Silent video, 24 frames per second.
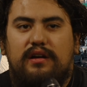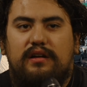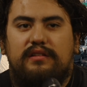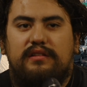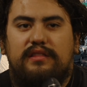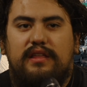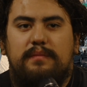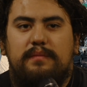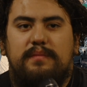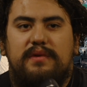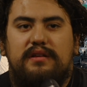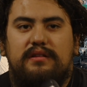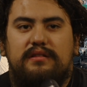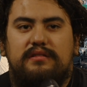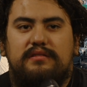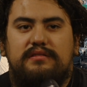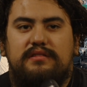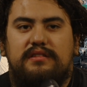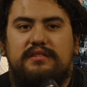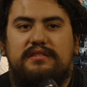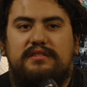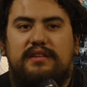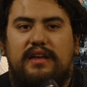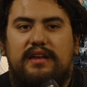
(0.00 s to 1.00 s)
they built
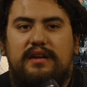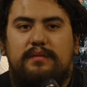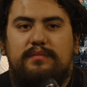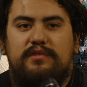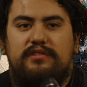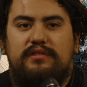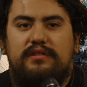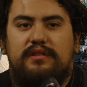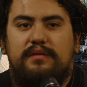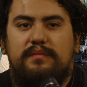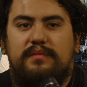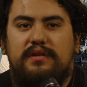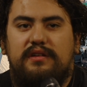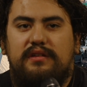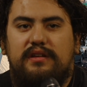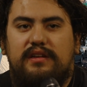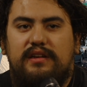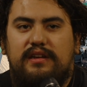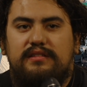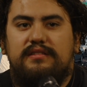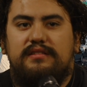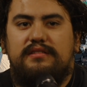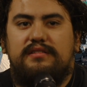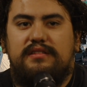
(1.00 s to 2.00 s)
sustainable
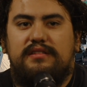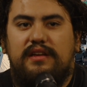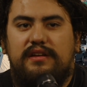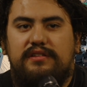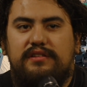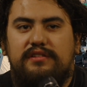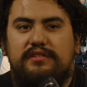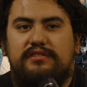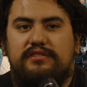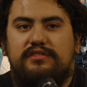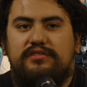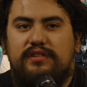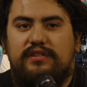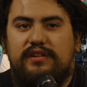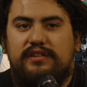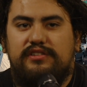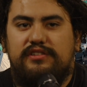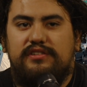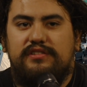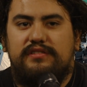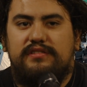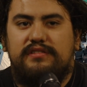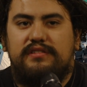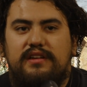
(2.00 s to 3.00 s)
community-centered
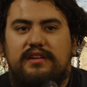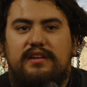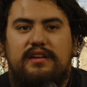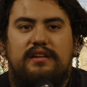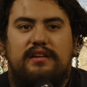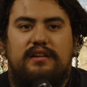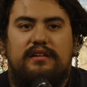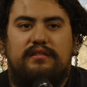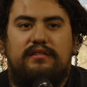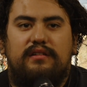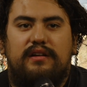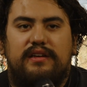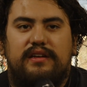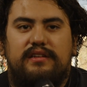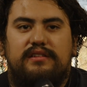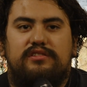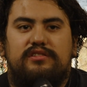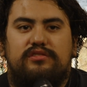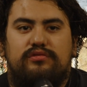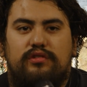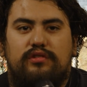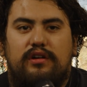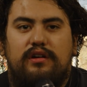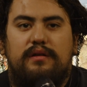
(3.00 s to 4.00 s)
structures like
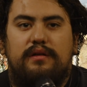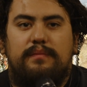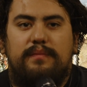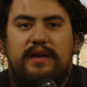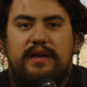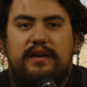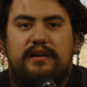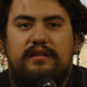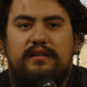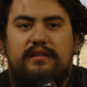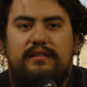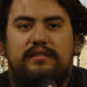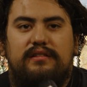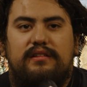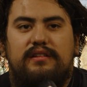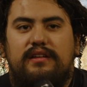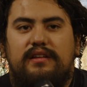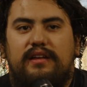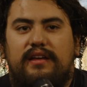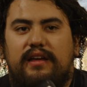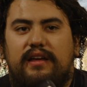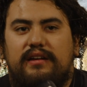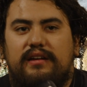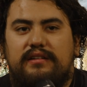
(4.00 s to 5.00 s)
straw bale
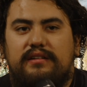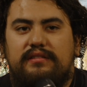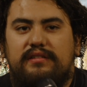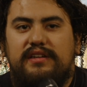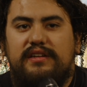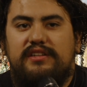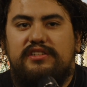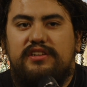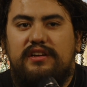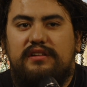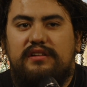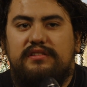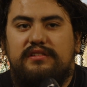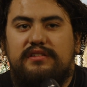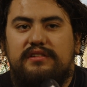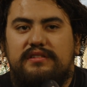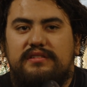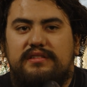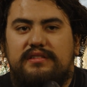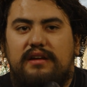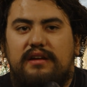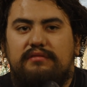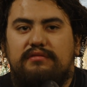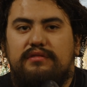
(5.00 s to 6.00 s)
and clay
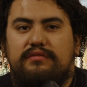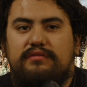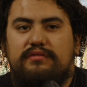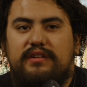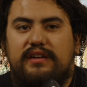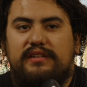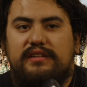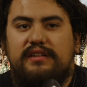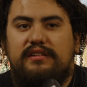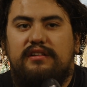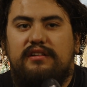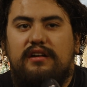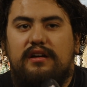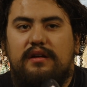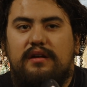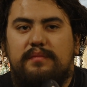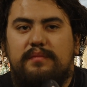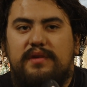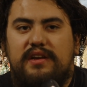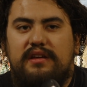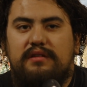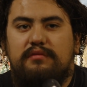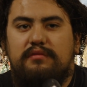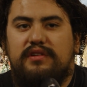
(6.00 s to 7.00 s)
shelters that reflected
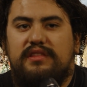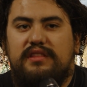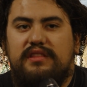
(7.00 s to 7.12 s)
harmony with the